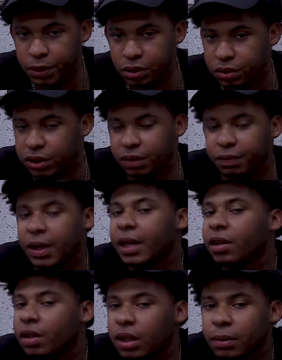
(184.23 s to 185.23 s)
be using a
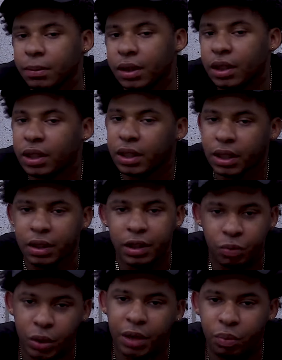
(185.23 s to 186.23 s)
firearm,
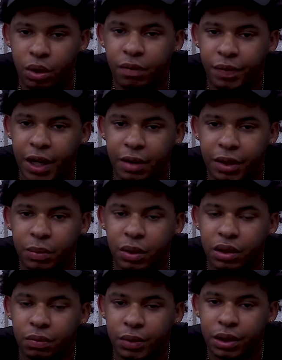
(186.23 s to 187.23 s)
it will vary
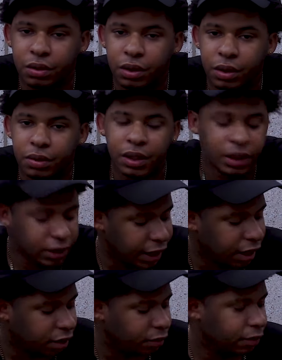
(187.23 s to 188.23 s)
with the recoil.
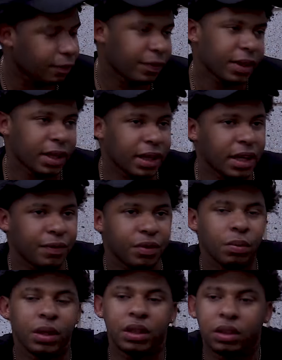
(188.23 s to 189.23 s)
Now, if
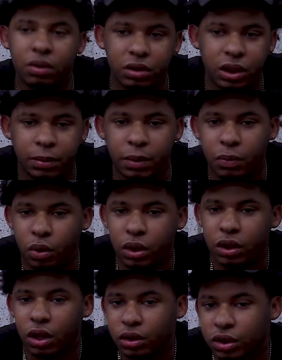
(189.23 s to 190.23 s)
you wanted to do something more
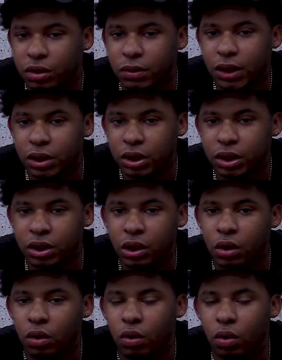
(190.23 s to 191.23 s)
cartoonish
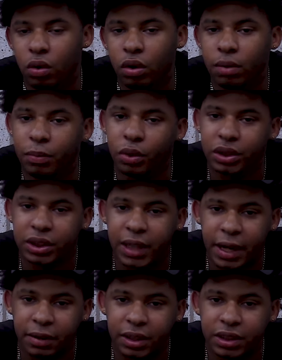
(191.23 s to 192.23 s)
or more
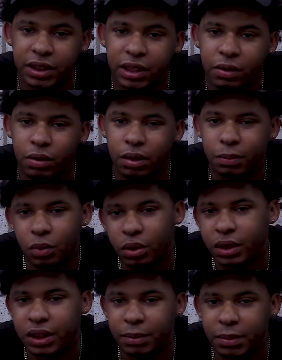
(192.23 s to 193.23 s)
stylistic or
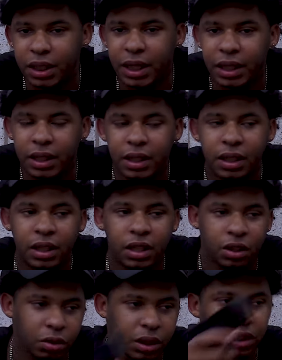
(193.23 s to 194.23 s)
more comedic,
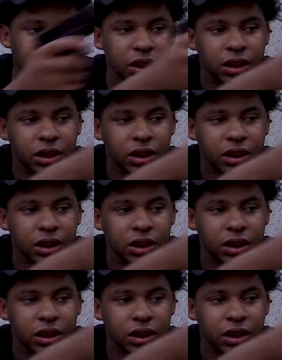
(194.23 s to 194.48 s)
you can